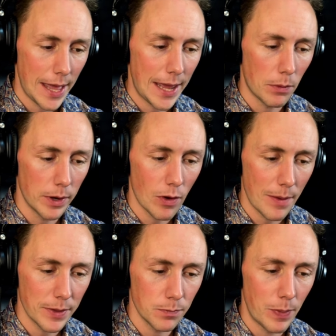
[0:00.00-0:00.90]
and I wanna
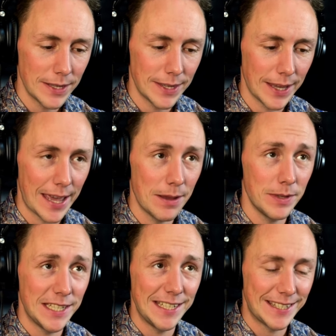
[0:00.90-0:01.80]
grab this basic
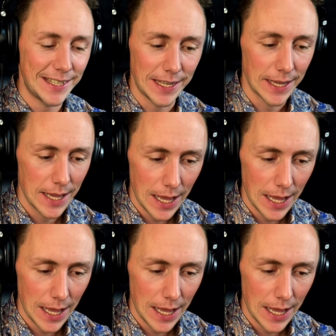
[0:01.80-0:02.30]
MDC.